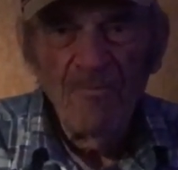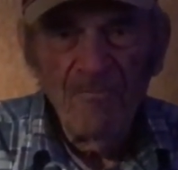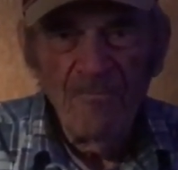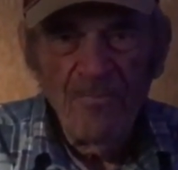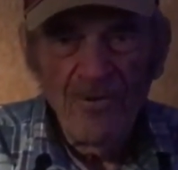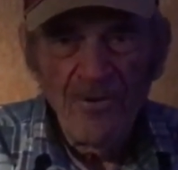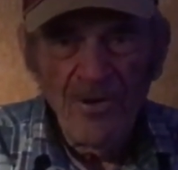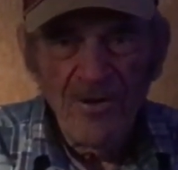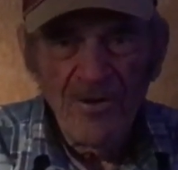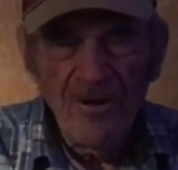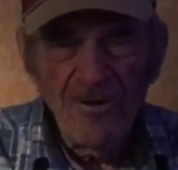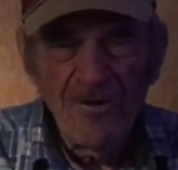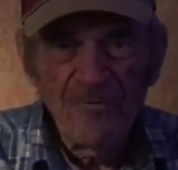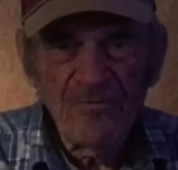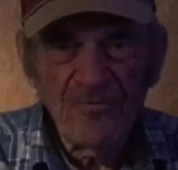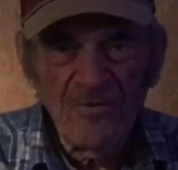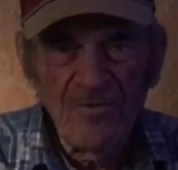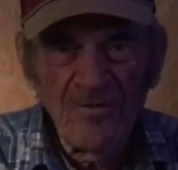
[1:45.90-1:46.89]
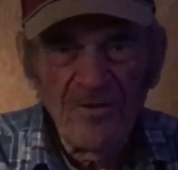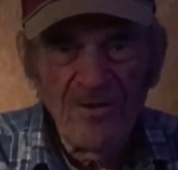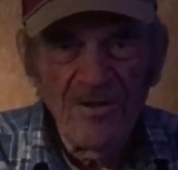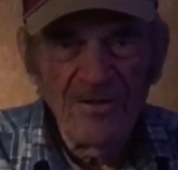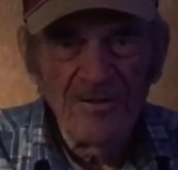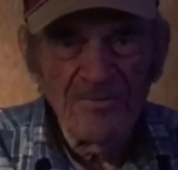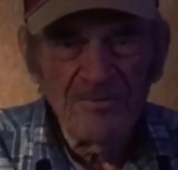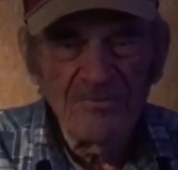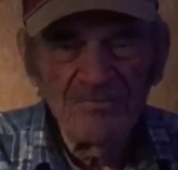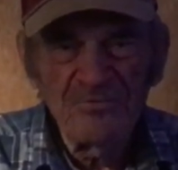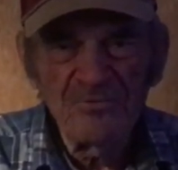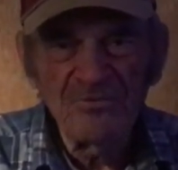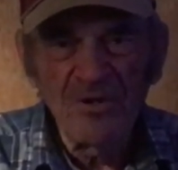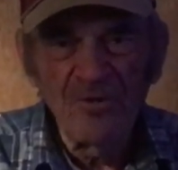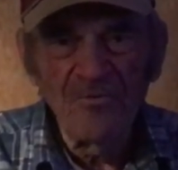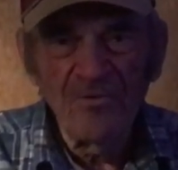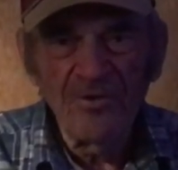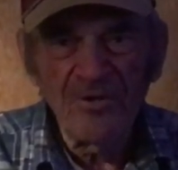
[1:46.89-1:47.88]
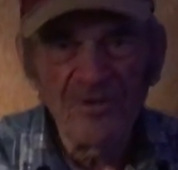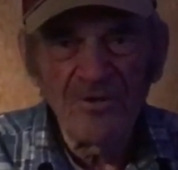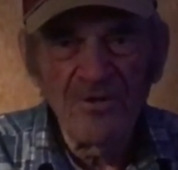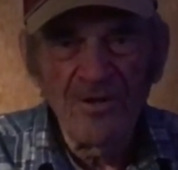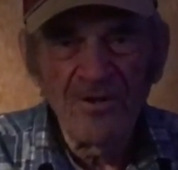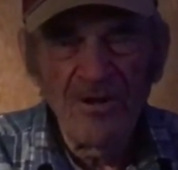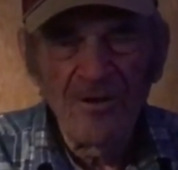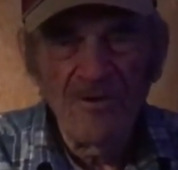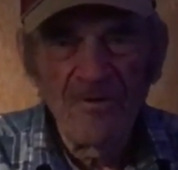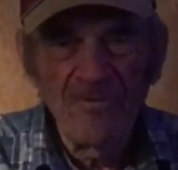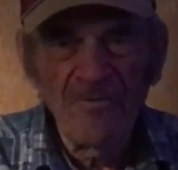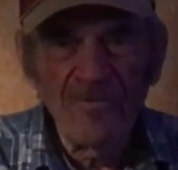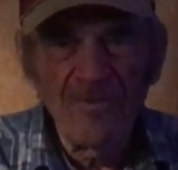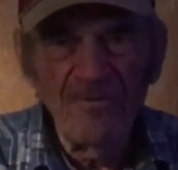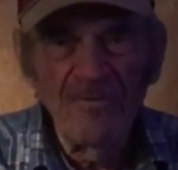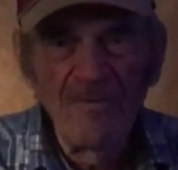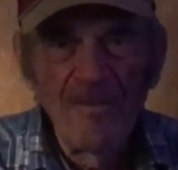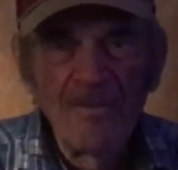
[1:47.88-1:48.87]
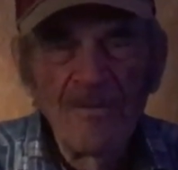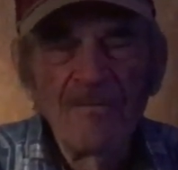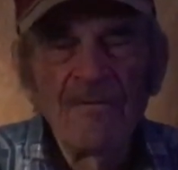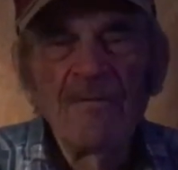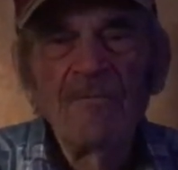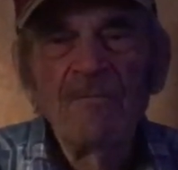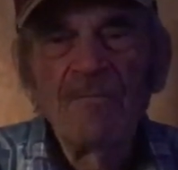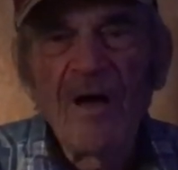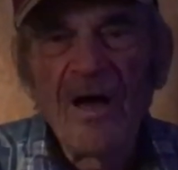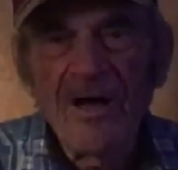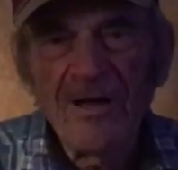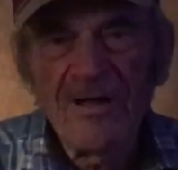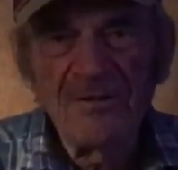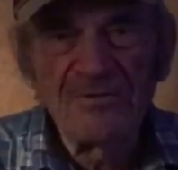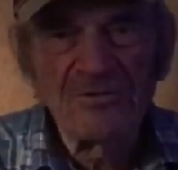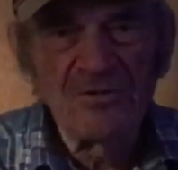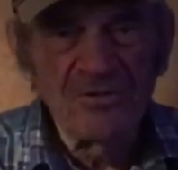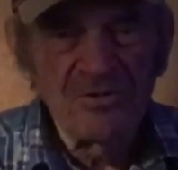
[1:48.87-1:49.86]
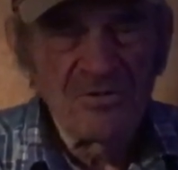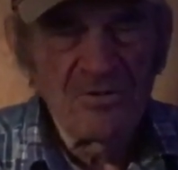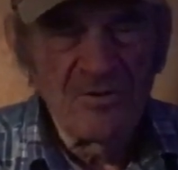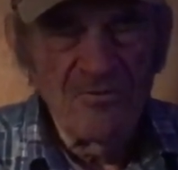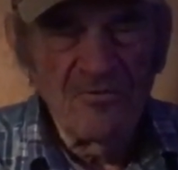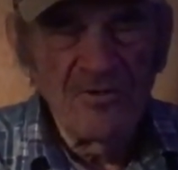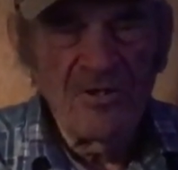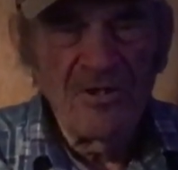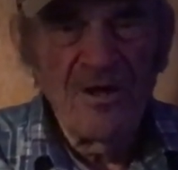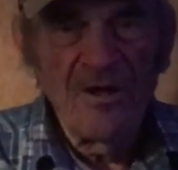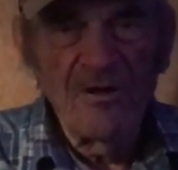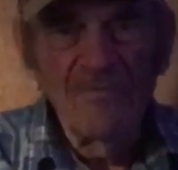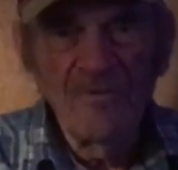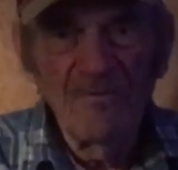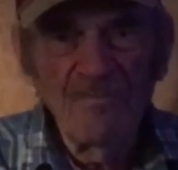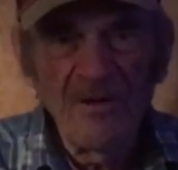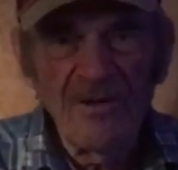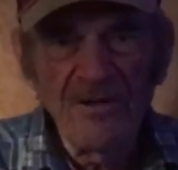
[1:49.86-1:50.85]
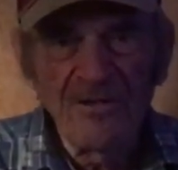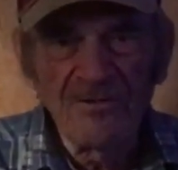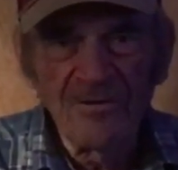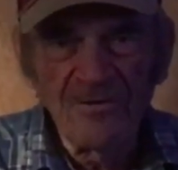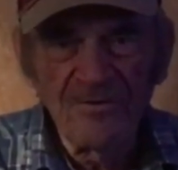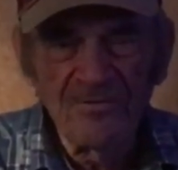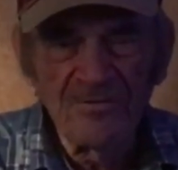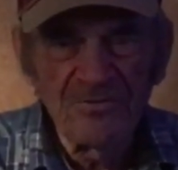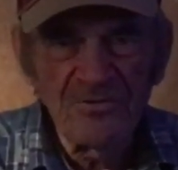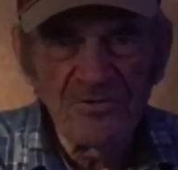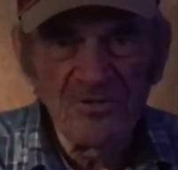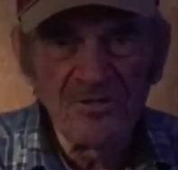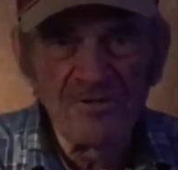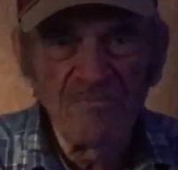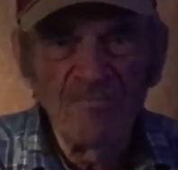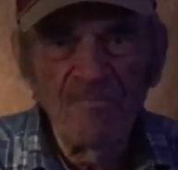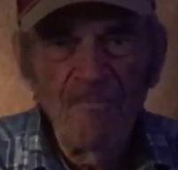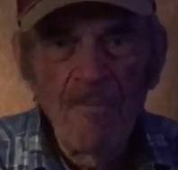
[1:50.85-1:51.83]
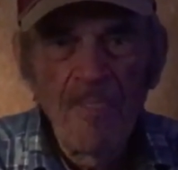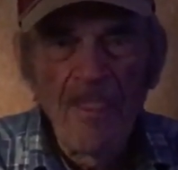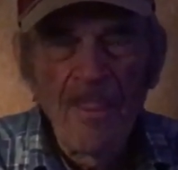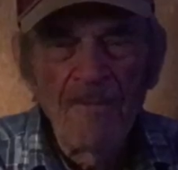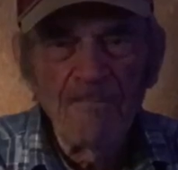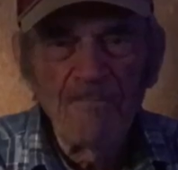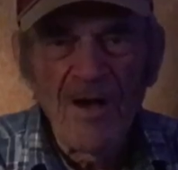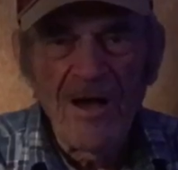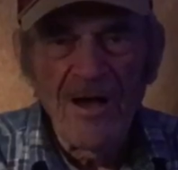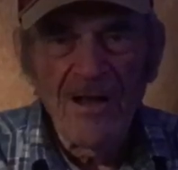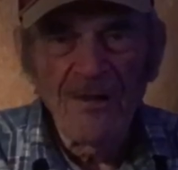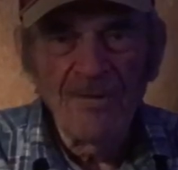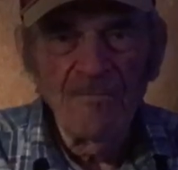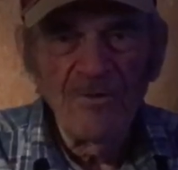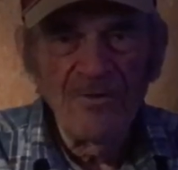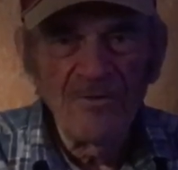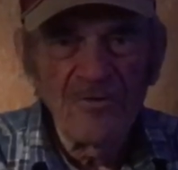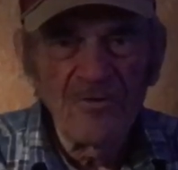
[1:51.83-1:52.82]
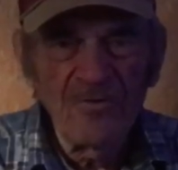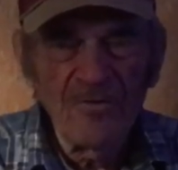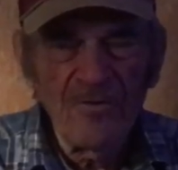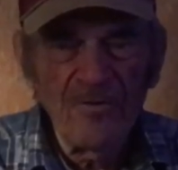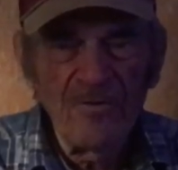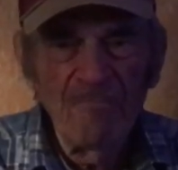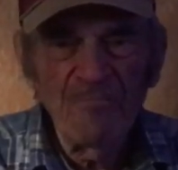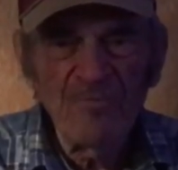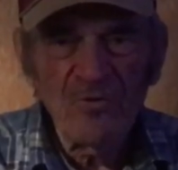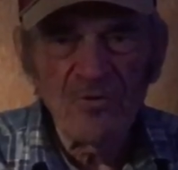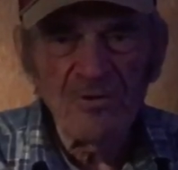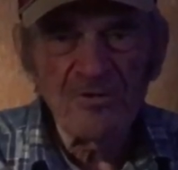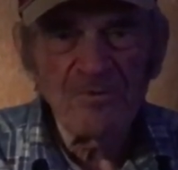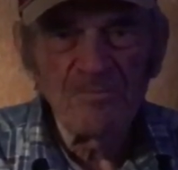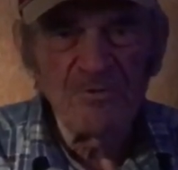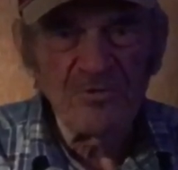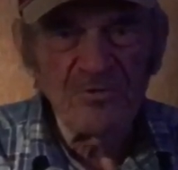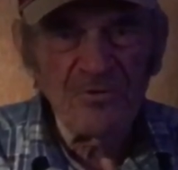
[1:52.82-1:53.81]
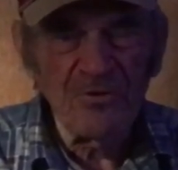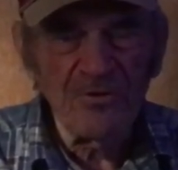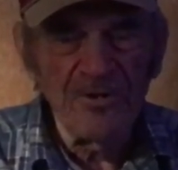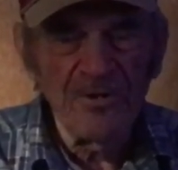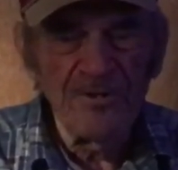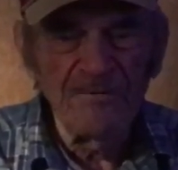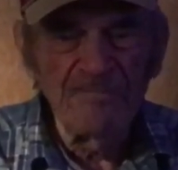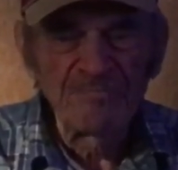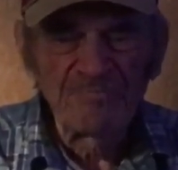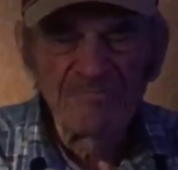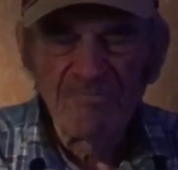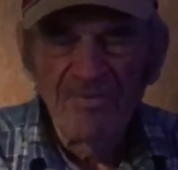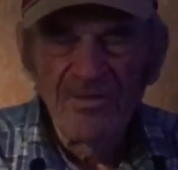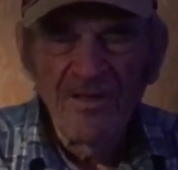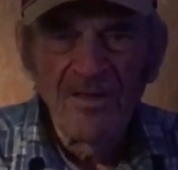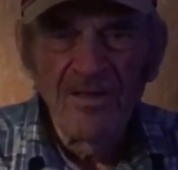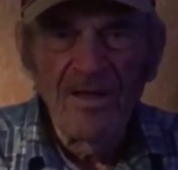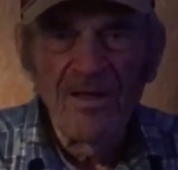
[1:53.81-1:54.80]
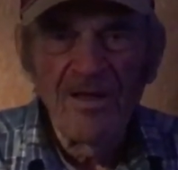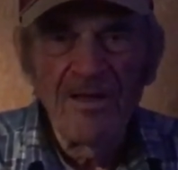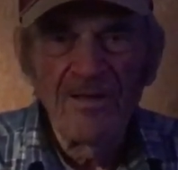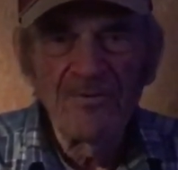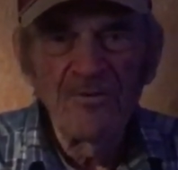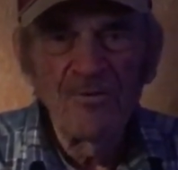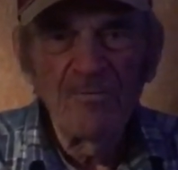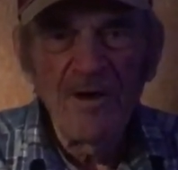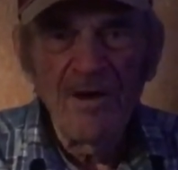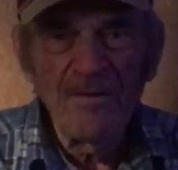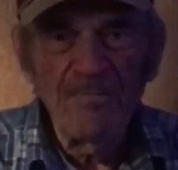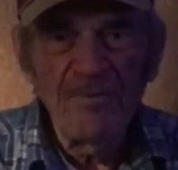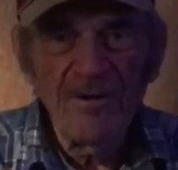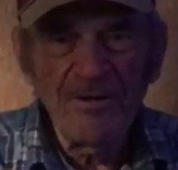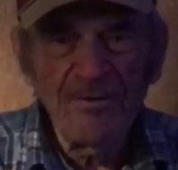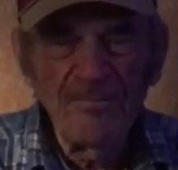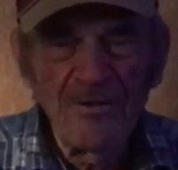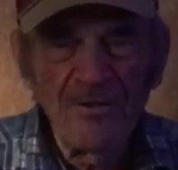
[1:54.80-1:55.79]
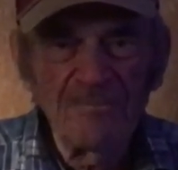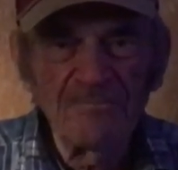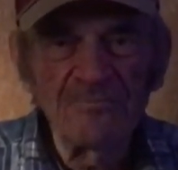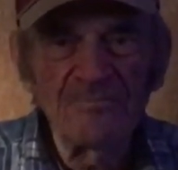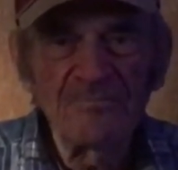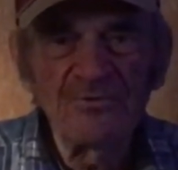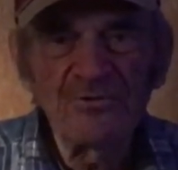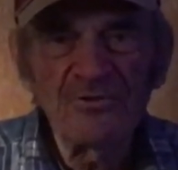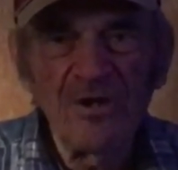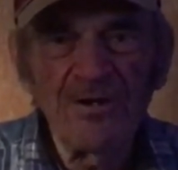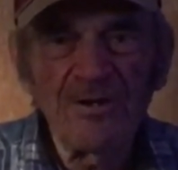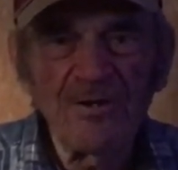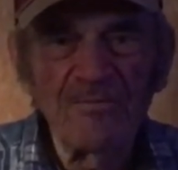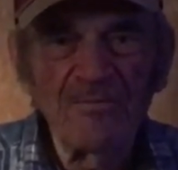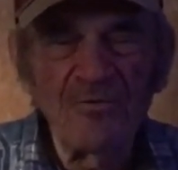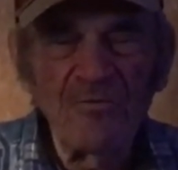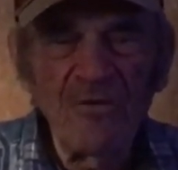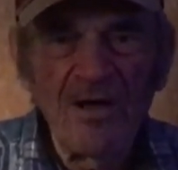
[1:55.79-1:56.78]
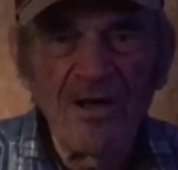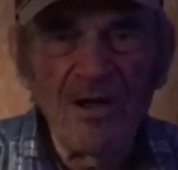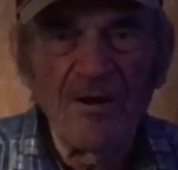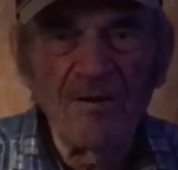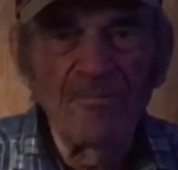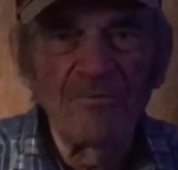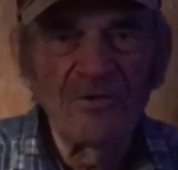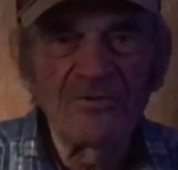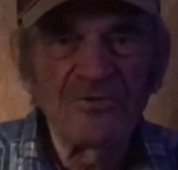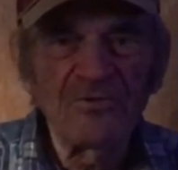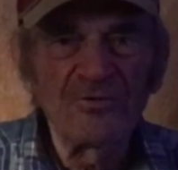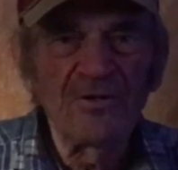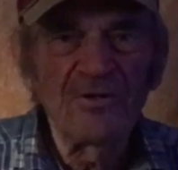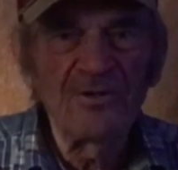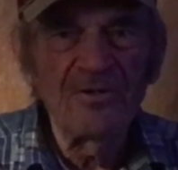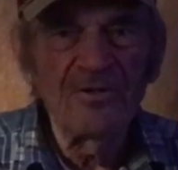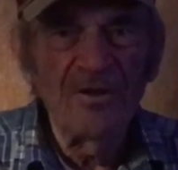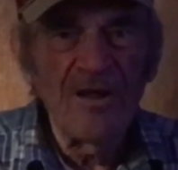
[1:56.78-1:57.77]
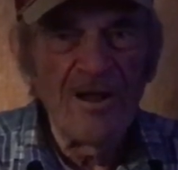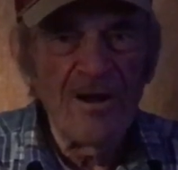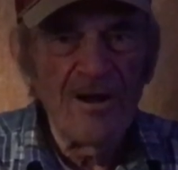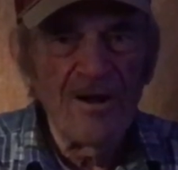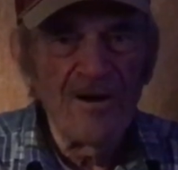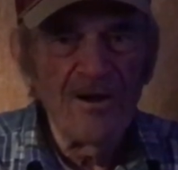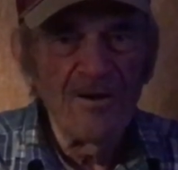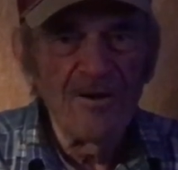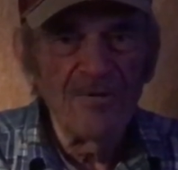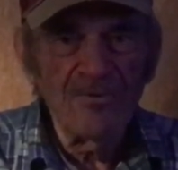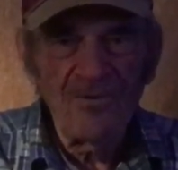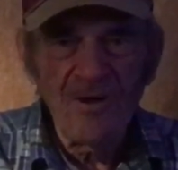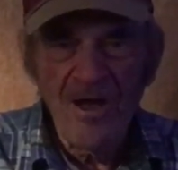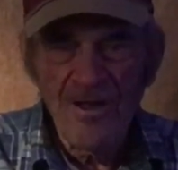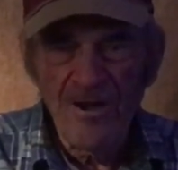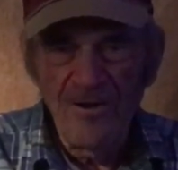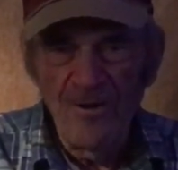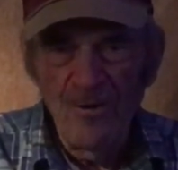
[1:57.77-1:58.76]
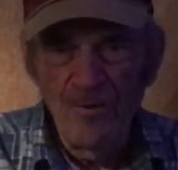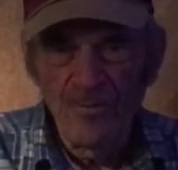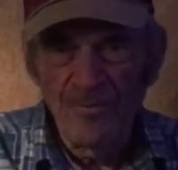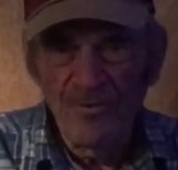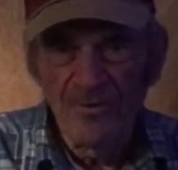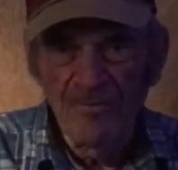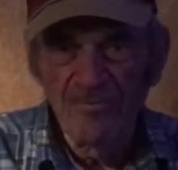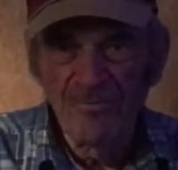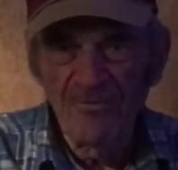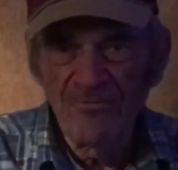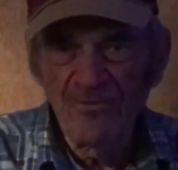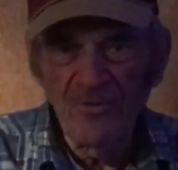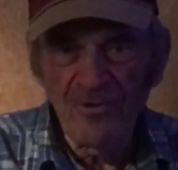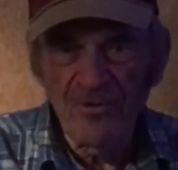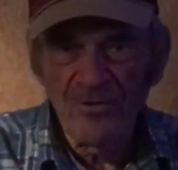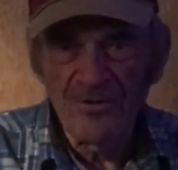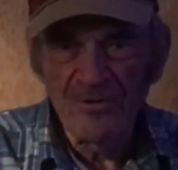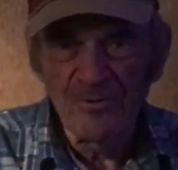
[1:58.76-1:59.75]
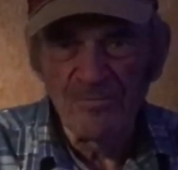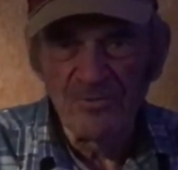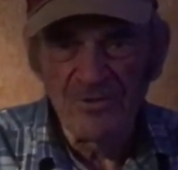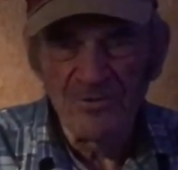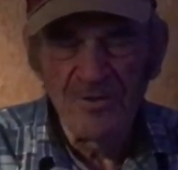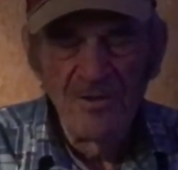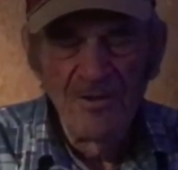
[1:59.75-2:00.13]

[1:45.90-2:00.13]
pretty often then, so we could get all the packages that we got in the mail, and she'd pile them under the Christmas tree, and you might pick them up and shake them and rattle them, but you didn't dare try to open them before Christmas.